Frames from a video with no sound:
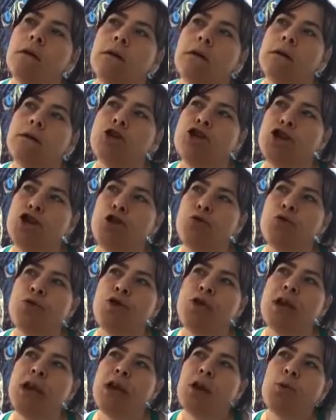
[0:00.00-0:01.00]
Do you
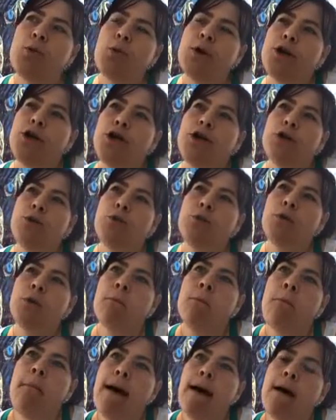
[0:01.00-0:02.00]
think when you were
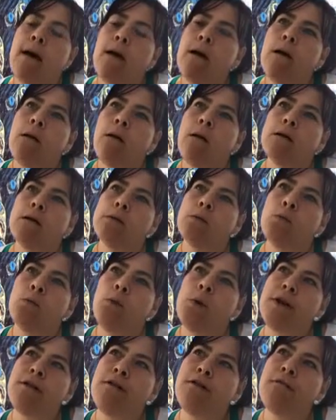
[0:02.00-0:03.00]
male
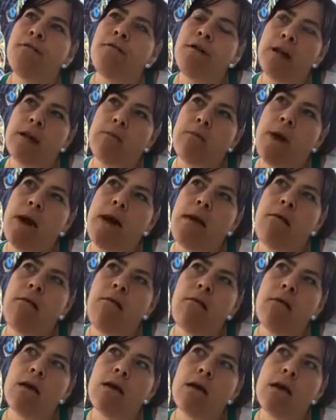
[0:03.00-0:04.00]
with
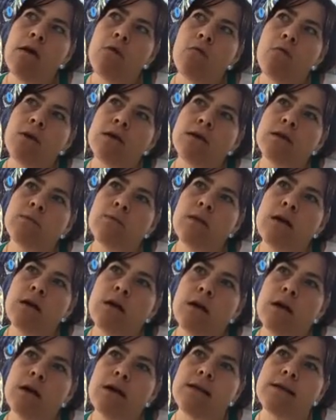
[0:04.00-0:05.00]
female, it was
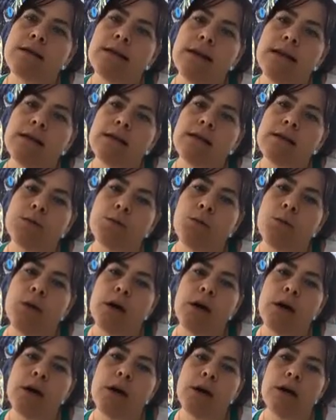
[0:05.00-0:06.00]
because that's
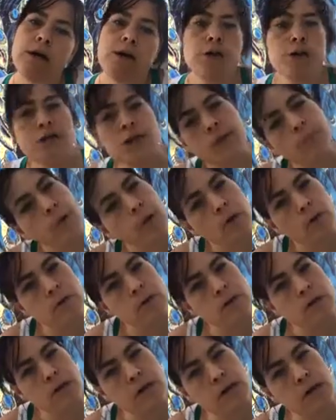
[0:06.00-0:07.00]
what you're
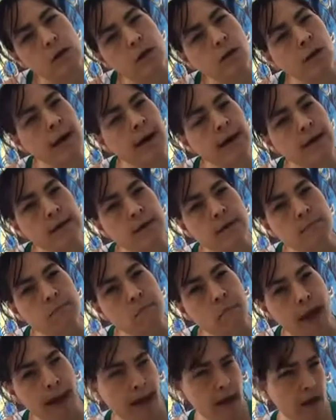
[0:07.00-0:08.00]
supposed to do as
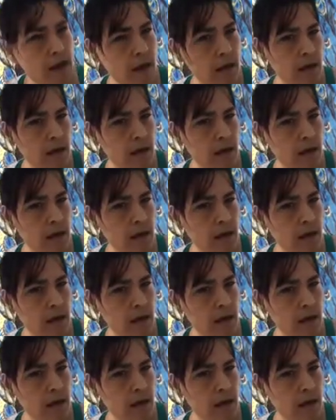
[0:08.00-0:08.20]
male?